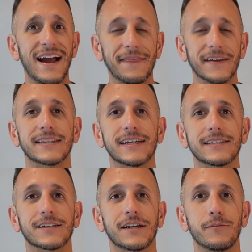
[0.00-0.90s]
I think
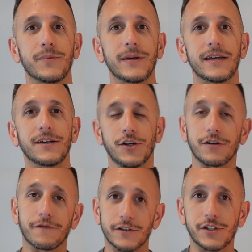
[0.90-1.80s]
that's going to be
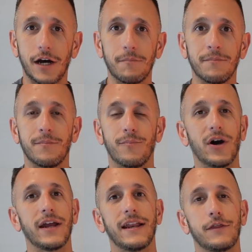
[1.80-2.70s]
good for some,
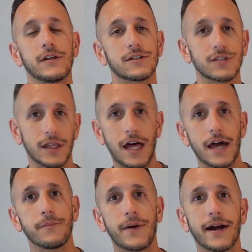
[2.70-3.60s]
but I think there's a
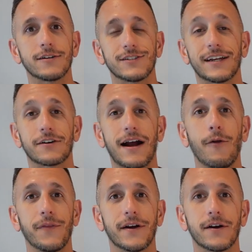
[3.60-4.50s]
lot of buyers that are
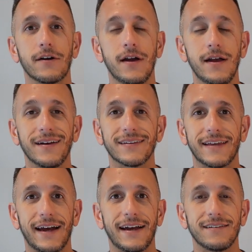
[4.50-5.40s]
out there
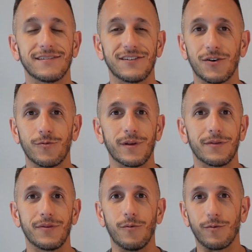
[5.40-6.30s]
that, you know,
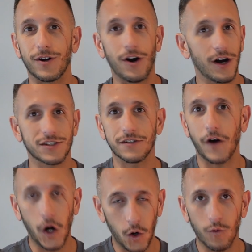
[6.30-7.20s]
with the cost
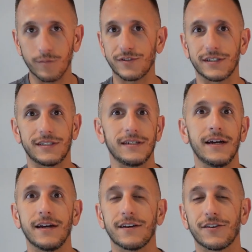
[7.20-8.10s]
of homes and,
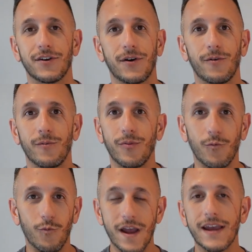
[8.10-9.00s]
you know,
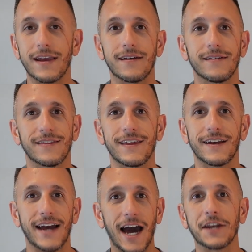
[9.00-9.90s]
the way the
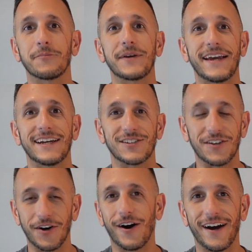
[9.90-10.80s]
economy has
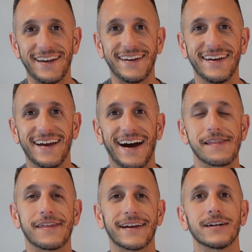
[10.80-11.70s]
gone,
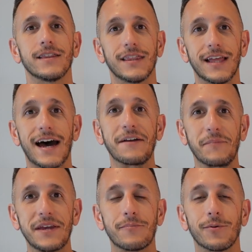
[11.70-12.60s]
I think a lot
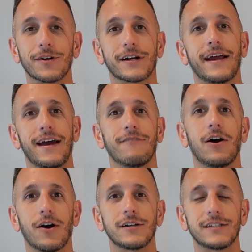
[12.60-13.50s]
of people are going to have
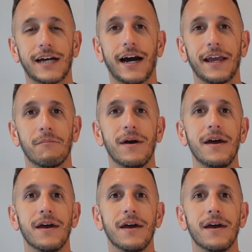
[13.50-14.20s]
a hard time